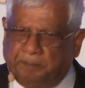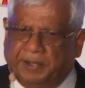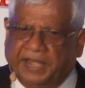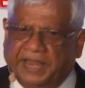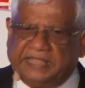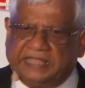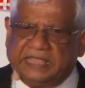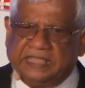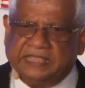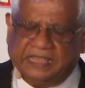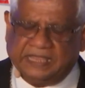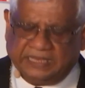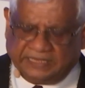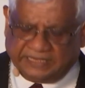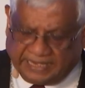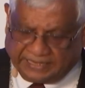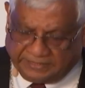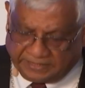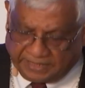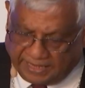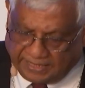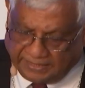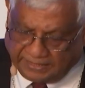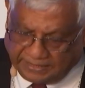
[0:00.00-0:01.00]
breaking in at
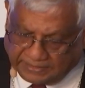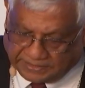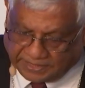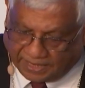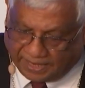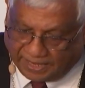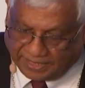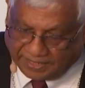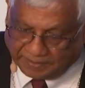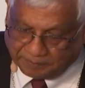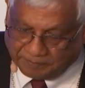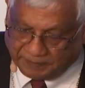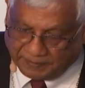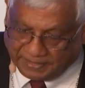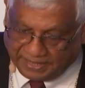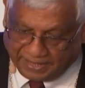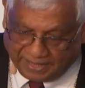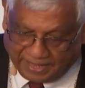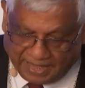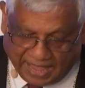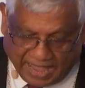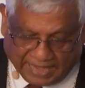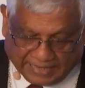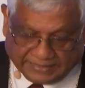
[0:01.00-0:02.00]
any time,
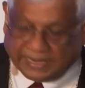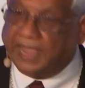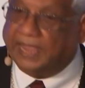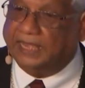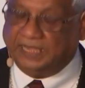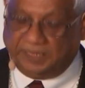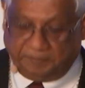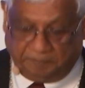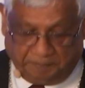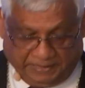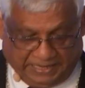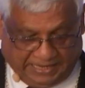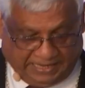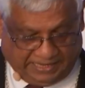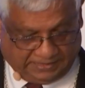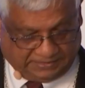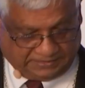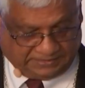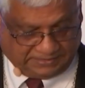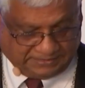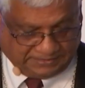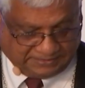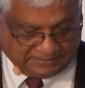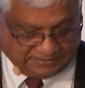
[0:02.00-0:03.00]
at any
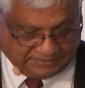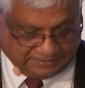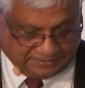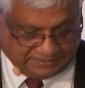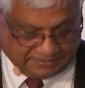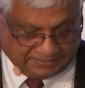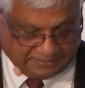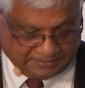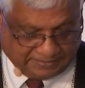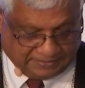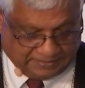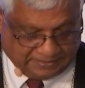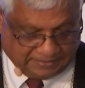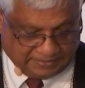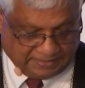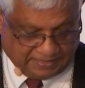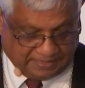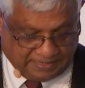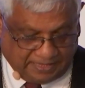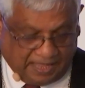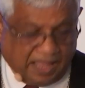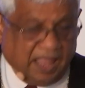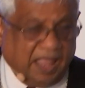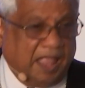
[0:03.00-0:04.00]
place.
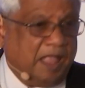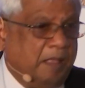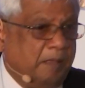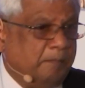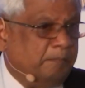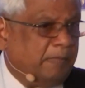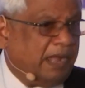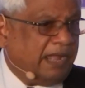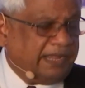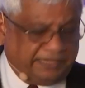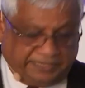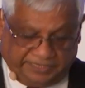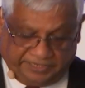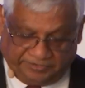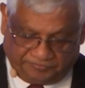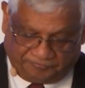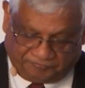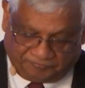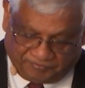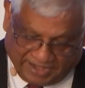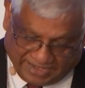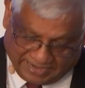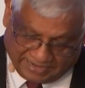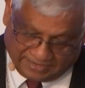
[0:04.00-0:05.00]
My dear
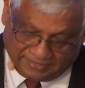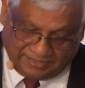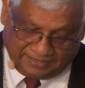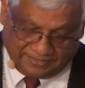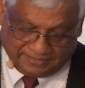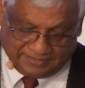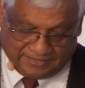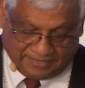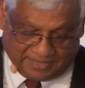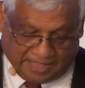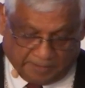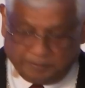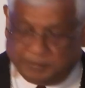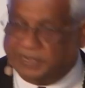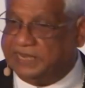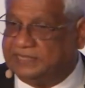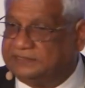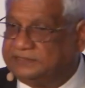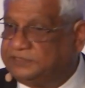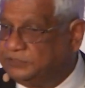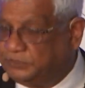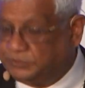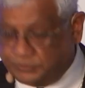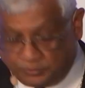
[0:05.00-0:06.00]
friend,
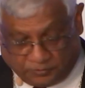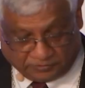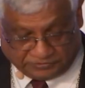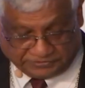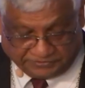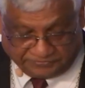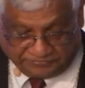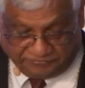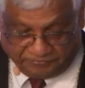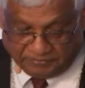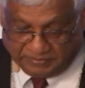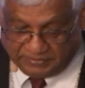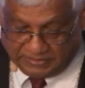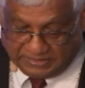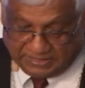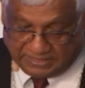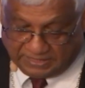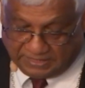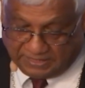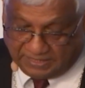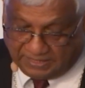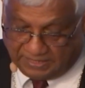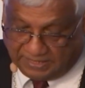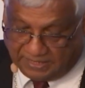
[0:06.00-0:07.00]
Ebenezer Joseph,
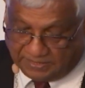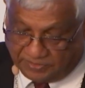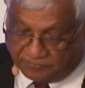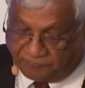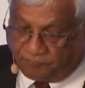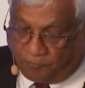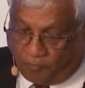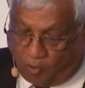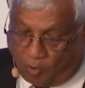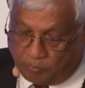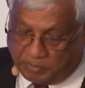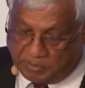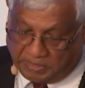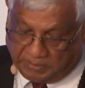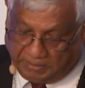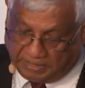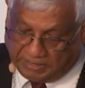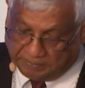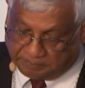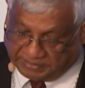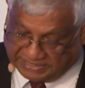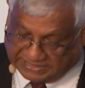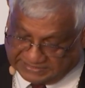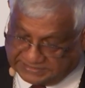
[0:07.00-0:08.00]
the former
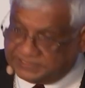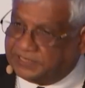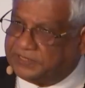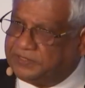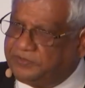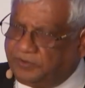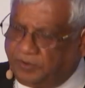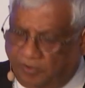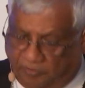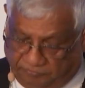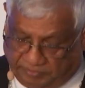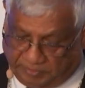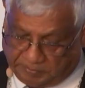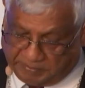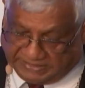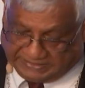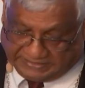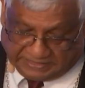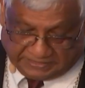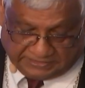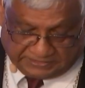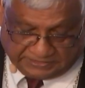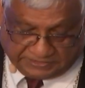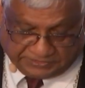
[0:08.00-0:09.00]
president of the
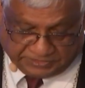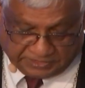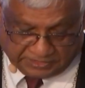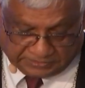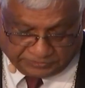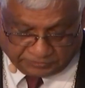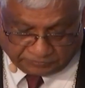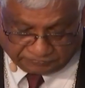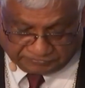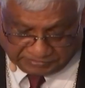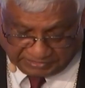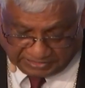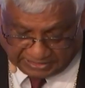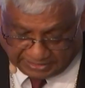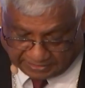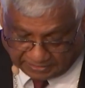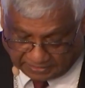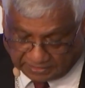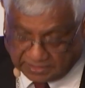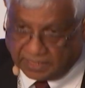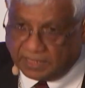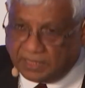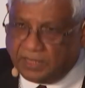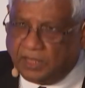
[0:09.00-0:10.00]
Methodist Church of Sri
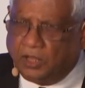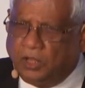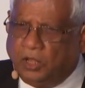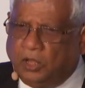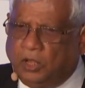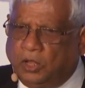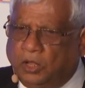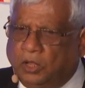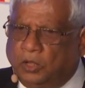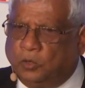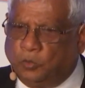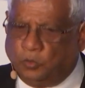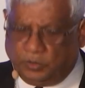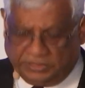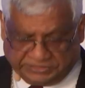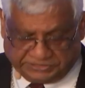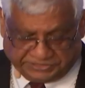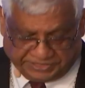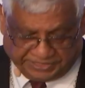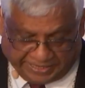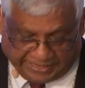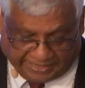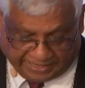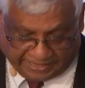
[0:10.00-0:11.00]
Lanka, who is
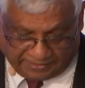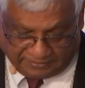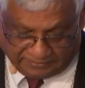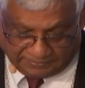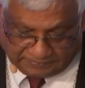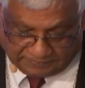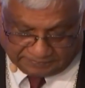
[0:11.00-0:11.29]
here,